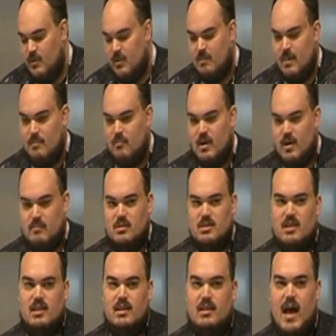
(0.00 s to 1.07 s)
people running
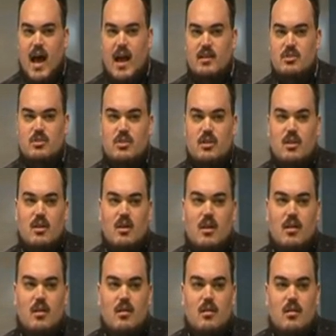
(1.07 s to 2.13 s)
particularly large
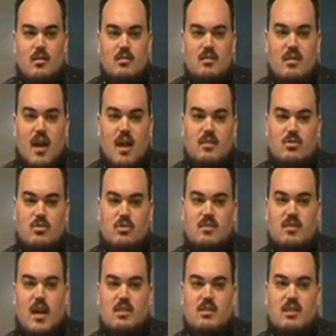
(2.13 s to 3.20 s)
sites or
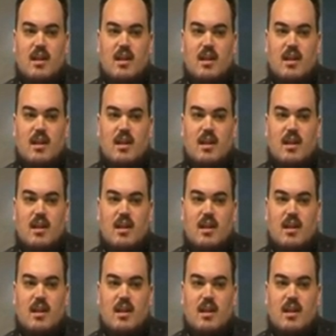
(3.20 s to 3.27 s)
sites